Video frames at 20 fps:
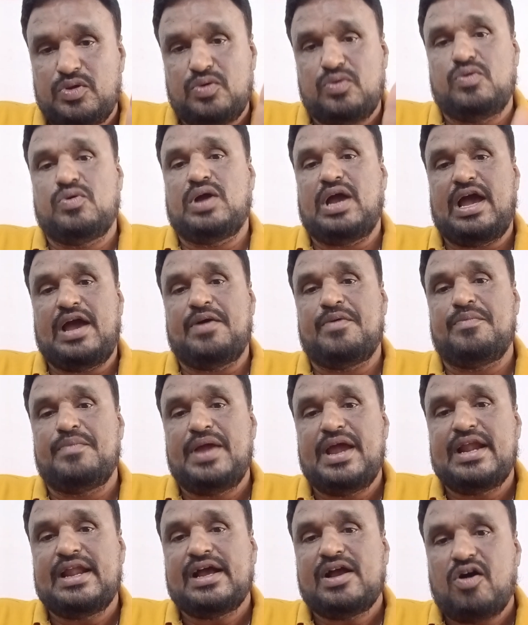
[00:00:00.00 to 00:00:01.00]
you have
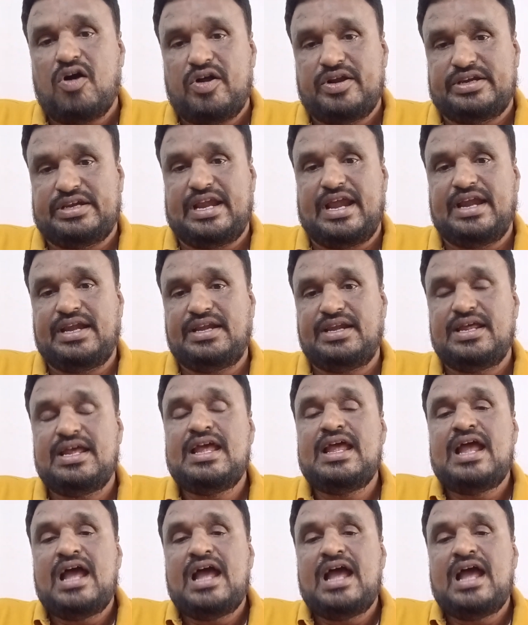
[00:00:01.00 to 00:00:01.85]
made a contract,